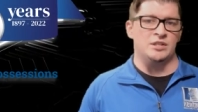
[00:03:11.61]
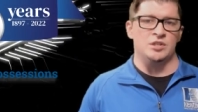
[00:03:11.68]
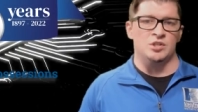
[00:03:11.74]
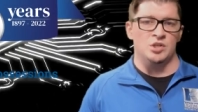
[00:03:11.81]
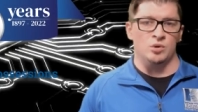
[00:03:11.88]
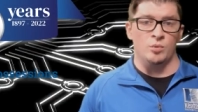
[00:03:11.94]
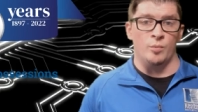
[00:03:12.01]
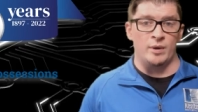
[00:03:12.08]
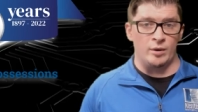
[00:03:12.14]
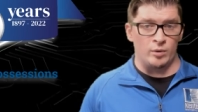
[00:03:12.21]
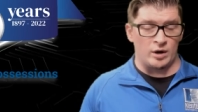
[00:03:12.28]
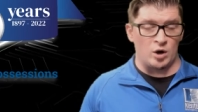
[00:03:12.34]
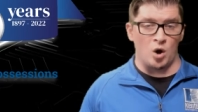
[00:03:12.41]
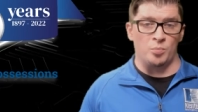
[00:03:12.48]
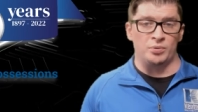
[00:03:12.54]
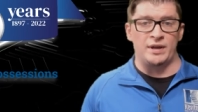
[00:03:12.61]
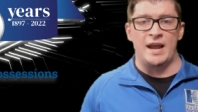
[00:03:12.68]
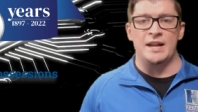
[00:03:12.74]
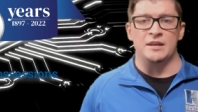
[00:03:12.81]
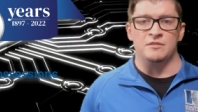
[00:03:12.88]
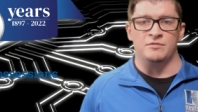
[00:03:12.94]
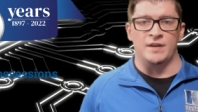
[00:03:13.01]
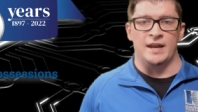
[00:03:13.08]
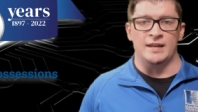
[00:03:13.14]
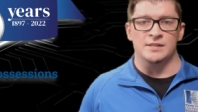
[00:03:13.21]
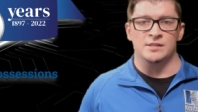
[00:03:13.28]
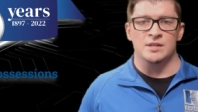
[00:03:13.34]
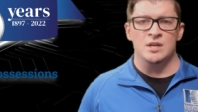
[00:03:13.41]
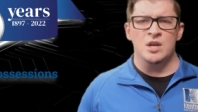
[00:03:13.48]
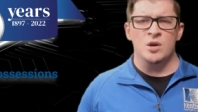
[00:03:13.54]
to do when we were in our planning
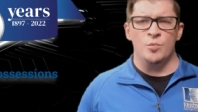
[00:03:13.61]
phase.